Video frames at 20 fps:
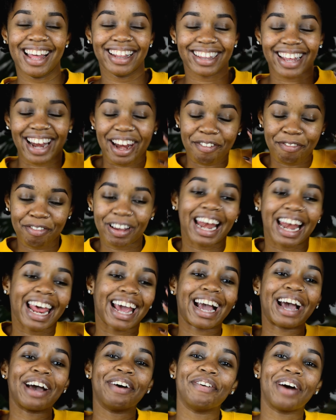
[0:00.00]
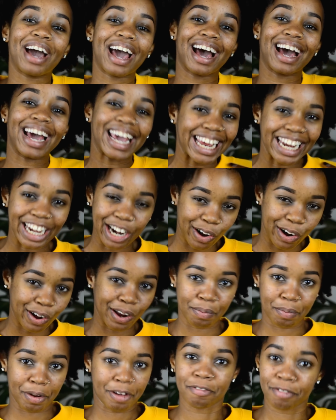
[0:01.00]
that I feel like I wear in
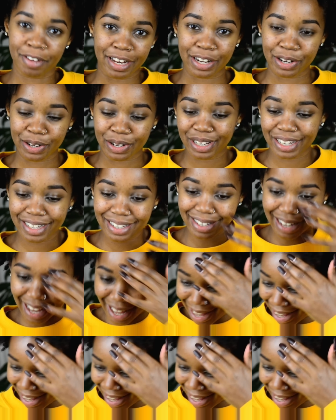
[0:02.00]
all my videos.